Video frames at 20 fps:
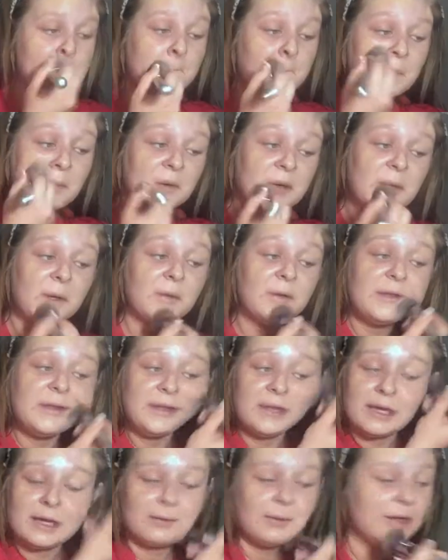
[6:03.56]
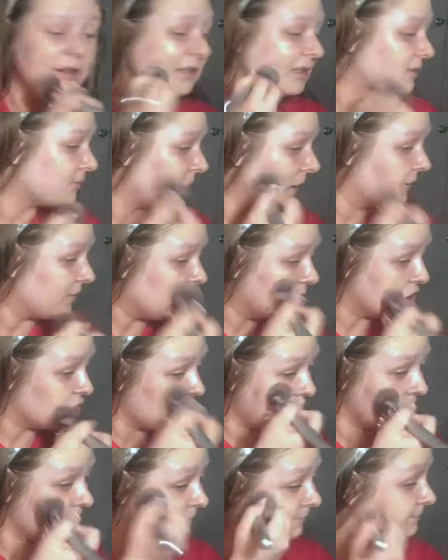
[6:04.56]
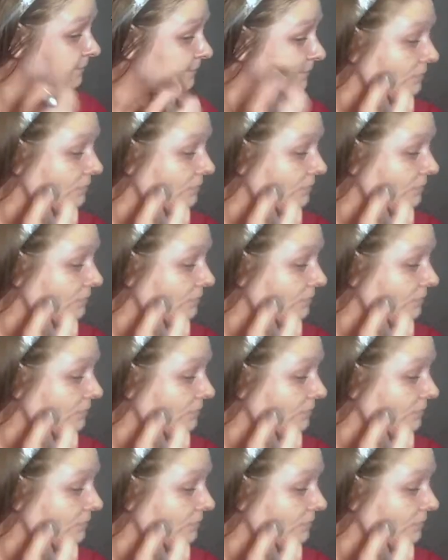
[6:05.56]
But what I really like about this foundation